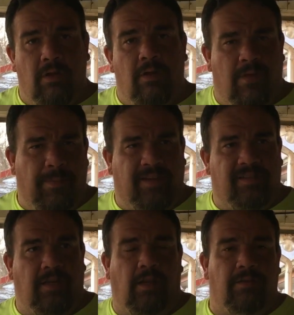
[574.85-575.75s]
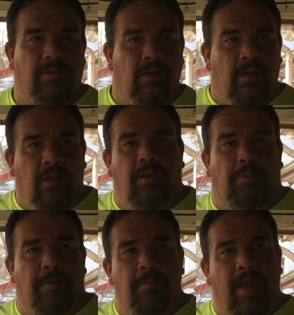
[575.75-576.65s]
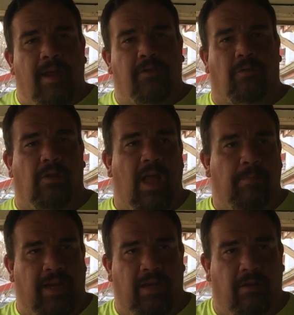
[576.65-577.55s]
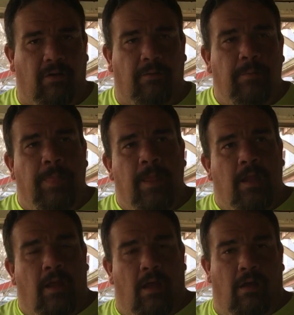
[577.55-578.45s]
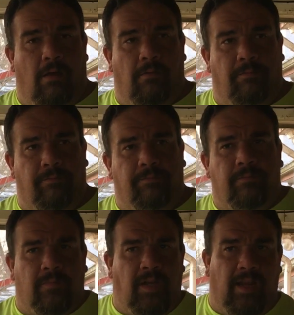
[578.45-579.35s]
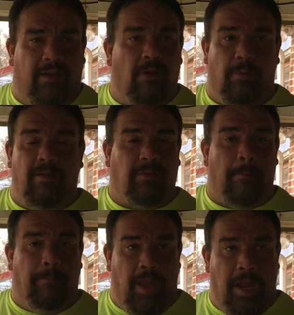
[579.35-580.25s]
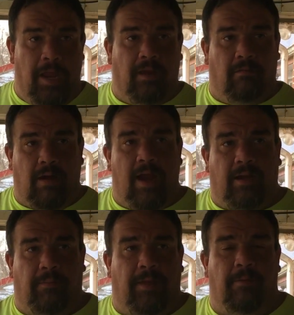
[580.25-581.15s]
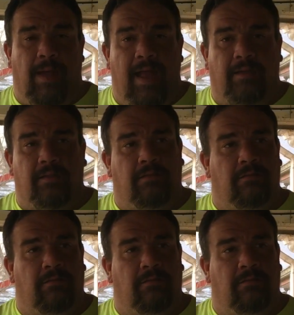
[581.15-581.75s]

If that makes sense. The baby backs were a lot meatier, and that was a big rack of baby backs.